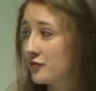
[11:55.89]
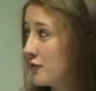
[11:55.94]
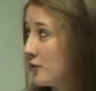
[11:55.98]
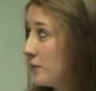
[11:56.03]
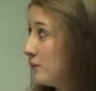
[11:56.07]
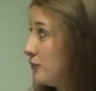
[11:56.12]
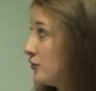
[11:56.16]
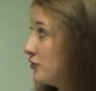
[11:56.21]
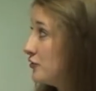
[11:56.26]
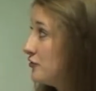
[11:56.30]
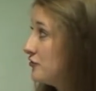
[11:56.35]

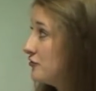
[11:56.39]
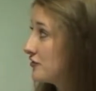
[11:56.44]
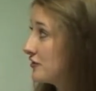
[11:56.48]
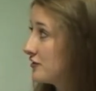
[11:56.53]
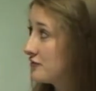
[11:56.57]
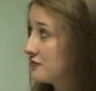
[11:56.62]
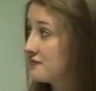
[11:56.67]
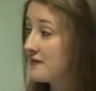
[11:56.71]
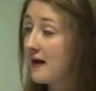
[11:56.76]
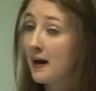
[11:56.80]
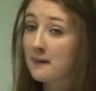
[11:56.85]
abuse
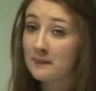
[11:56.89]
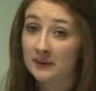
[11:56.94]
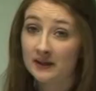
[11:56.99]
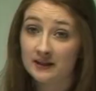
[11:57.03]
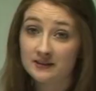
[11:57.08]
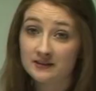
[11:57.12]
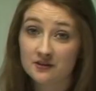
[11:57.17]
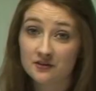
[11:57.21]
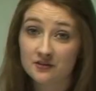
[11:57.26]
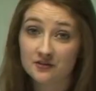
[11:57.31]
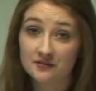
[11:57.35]
and family
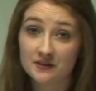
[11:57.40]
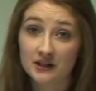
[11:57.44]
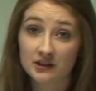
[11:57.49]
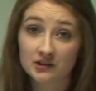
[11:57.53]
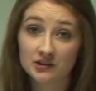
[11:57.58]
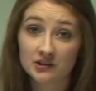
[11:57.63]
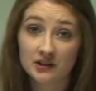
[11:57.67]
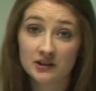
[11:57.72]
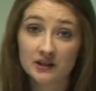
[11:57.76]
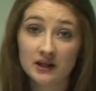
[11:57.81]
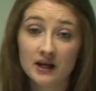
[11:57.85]

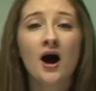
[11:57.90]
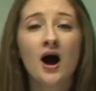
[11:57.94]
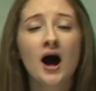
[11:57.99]
dysfunction